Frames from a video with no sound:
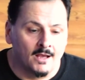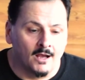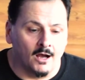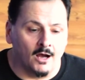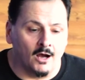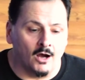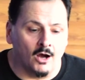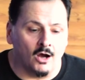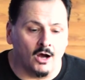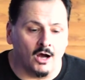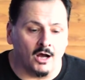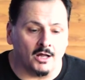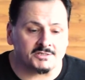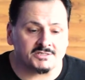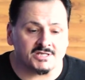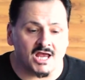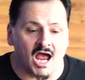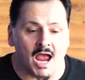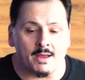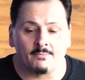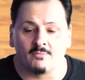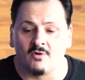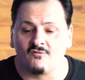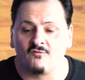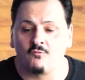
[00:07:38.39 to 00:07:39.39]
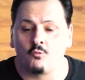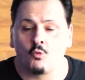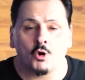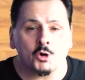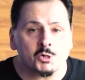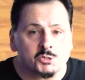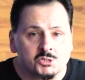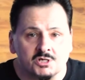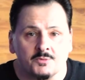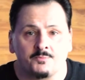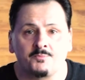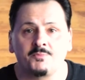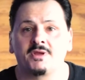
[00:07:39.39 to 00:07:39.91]
A time of
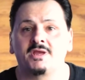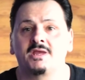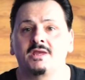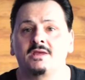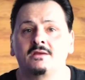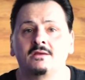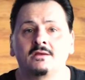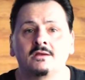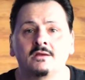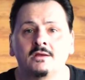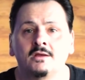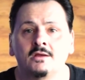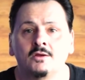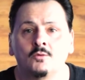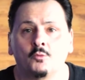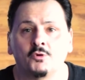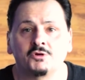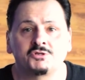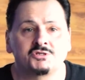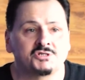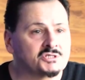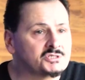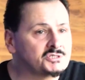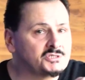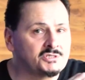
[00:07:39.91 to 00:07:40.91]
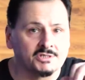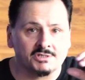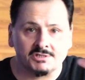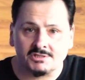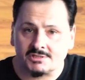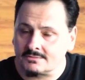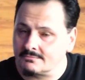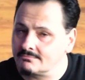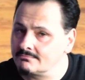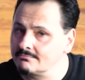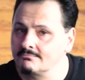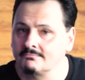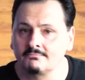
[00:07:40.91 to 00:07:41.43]
worshiping, which is
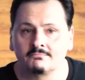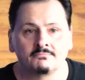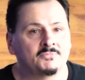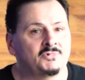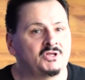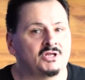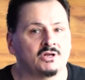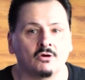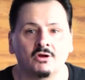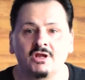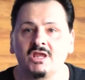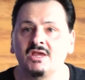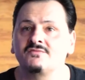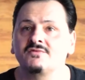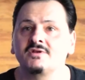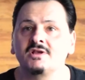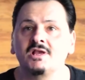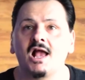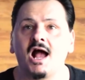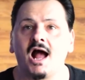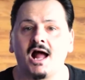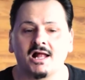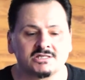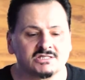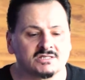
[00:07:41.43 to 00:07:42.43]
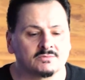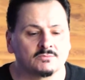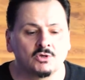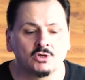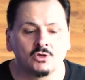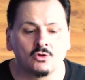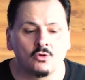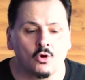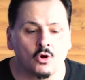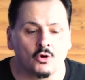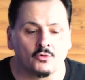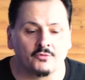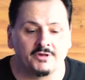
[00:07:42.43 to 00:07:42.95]
just, giving God some
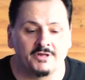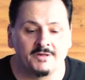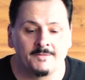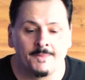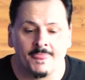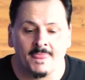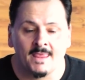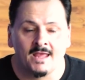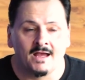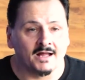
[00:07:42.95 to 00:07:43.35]
glory.